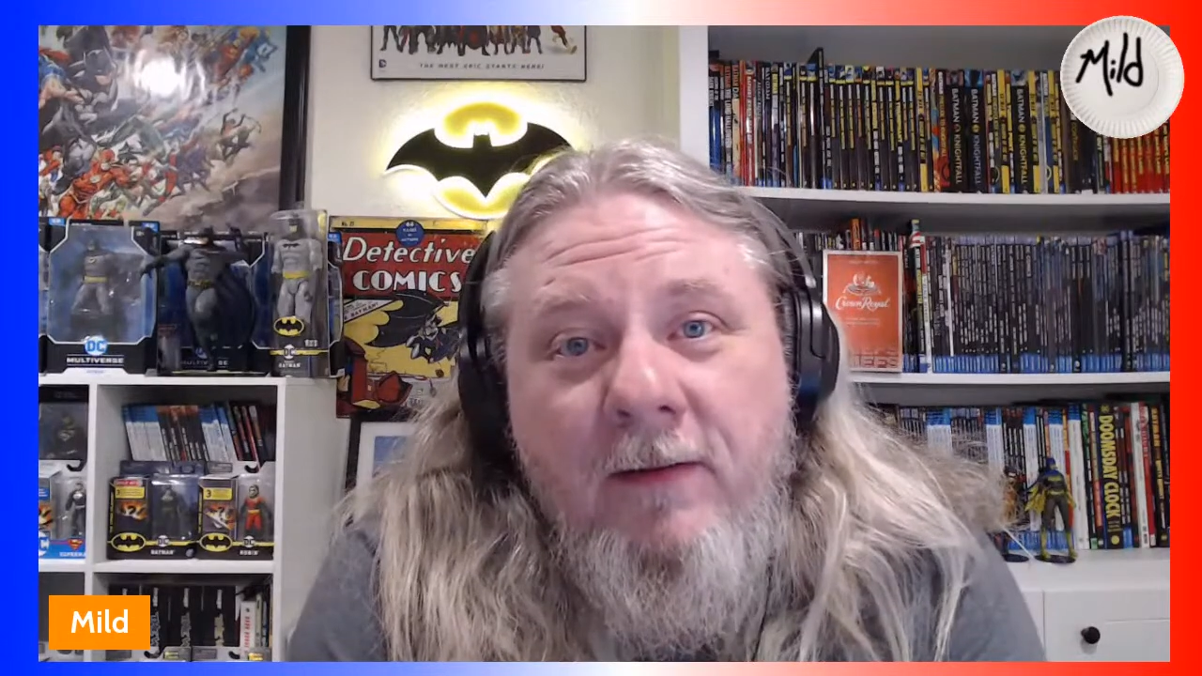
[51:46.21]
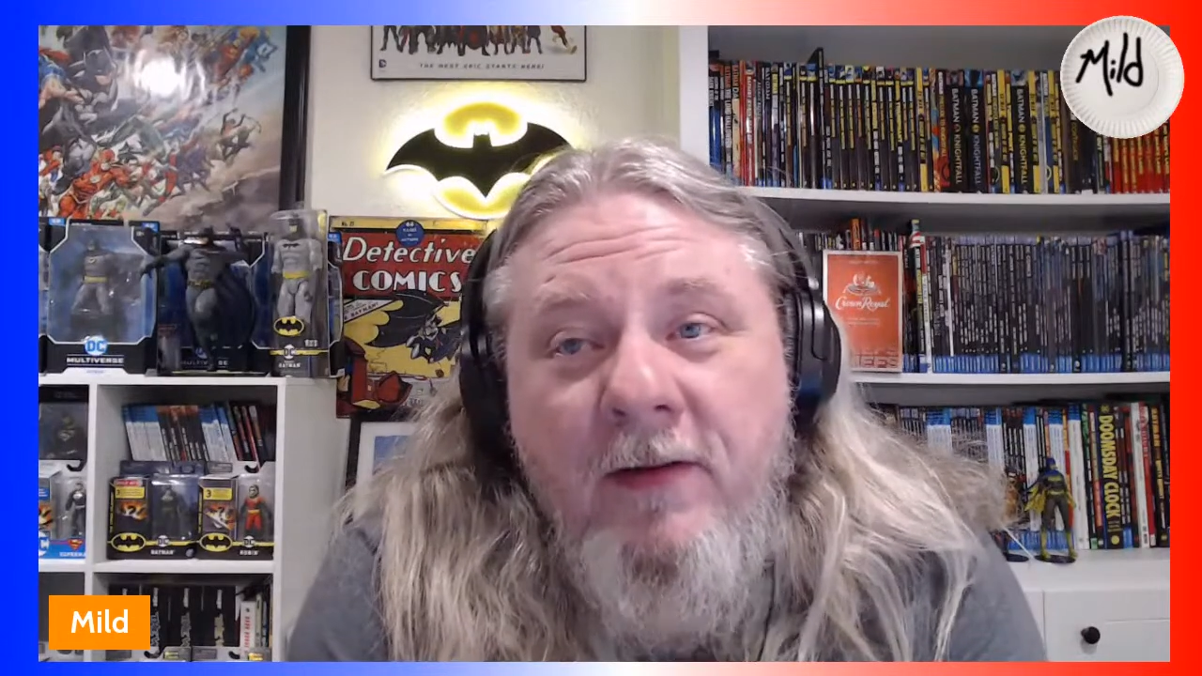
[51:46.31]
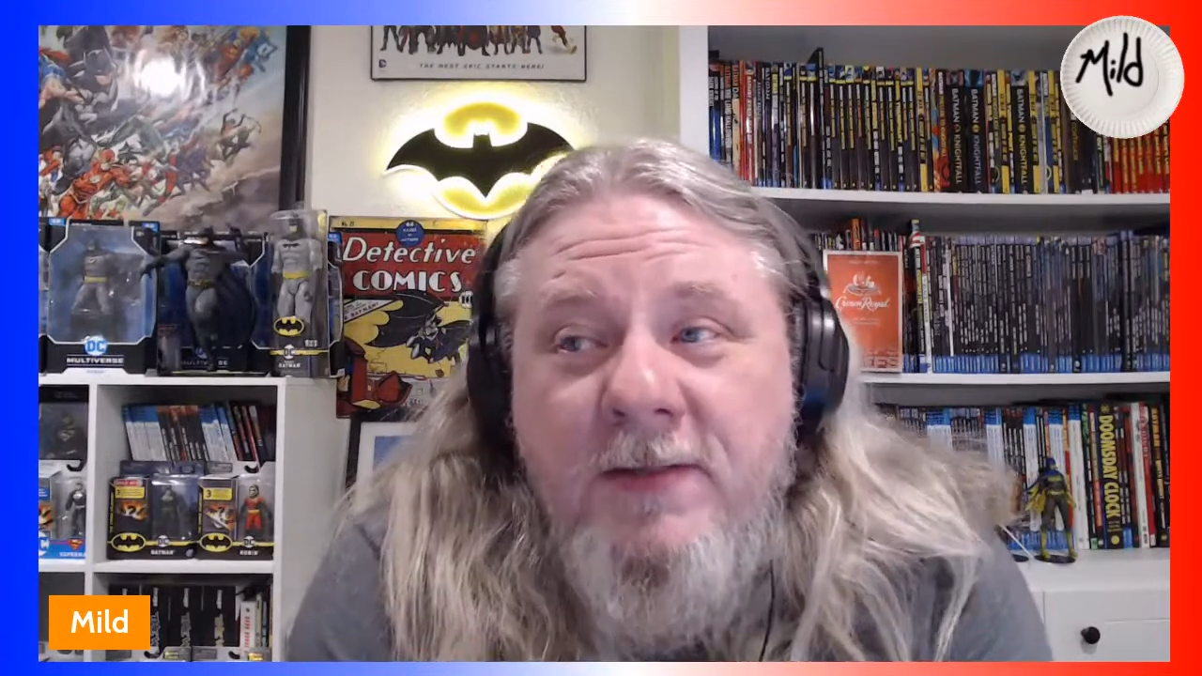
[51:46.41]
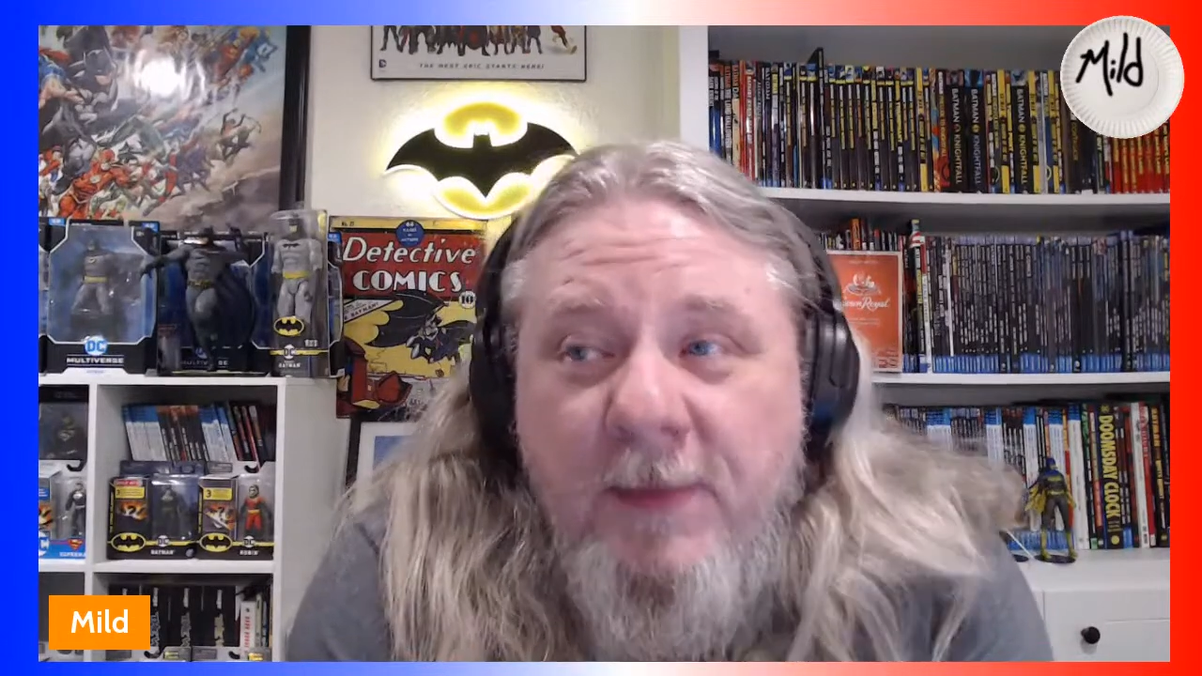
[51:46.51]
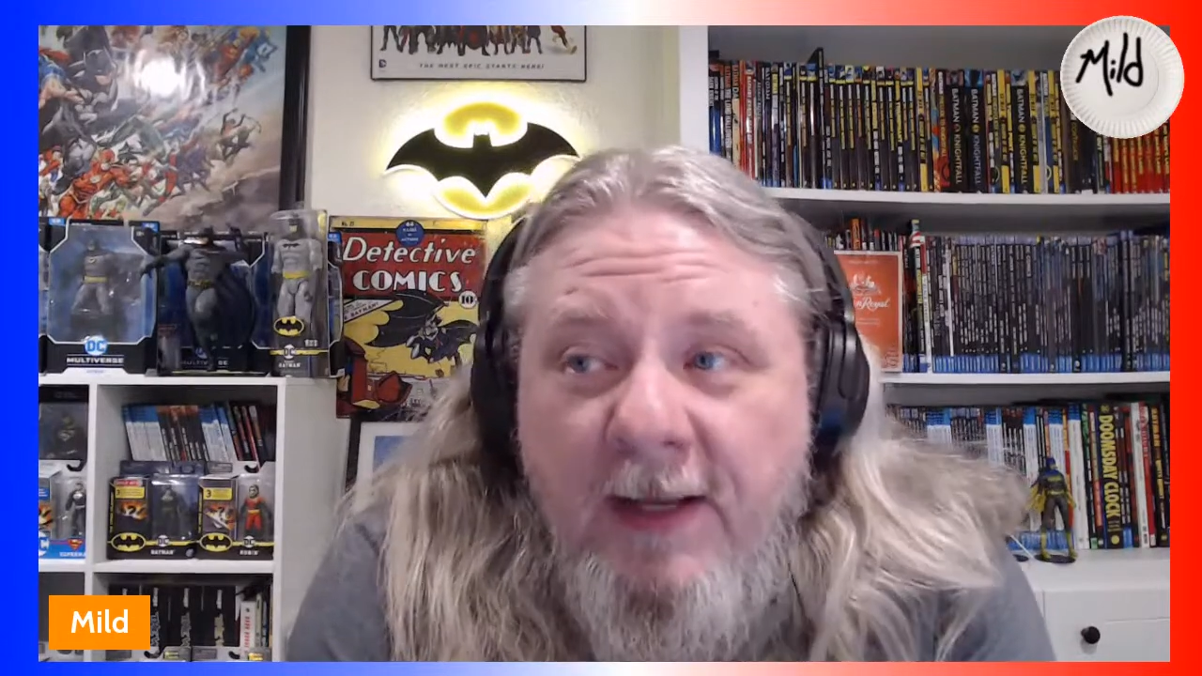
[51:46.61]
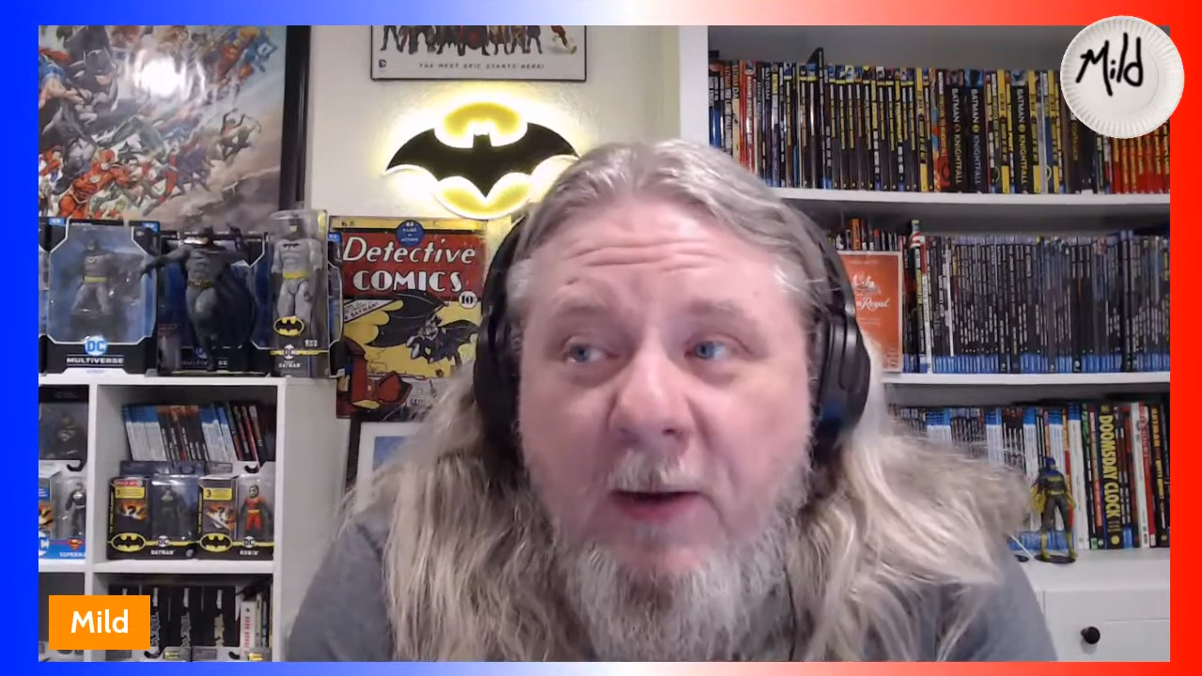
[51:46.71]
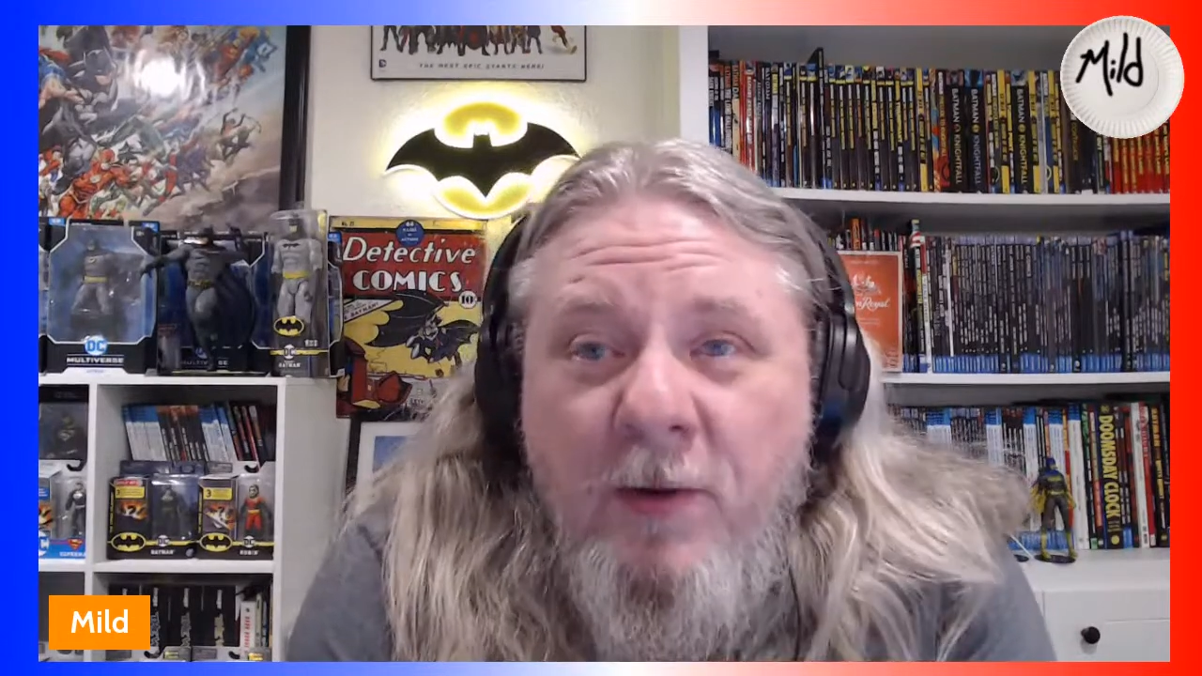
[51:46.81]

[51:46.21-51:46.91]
Ultimately, I